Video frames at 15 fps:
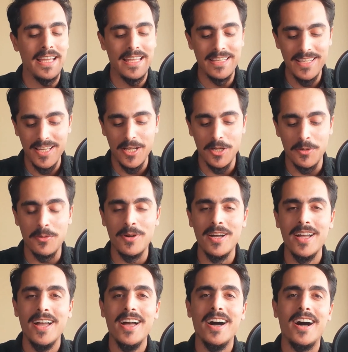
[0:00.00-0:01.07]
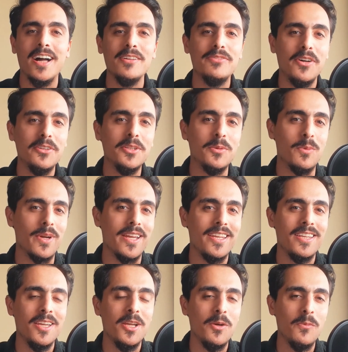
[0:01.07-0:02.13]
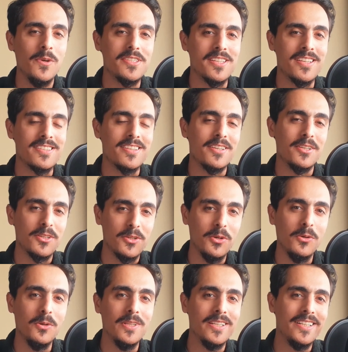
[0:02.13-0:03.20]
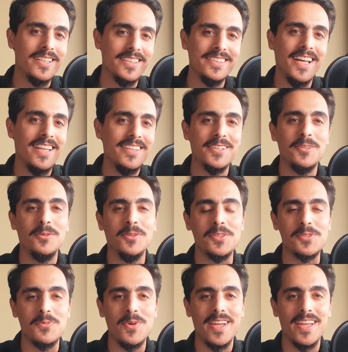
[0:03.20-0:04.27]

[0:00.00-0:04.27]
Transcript: And now, I found a way which is cooler than the coolest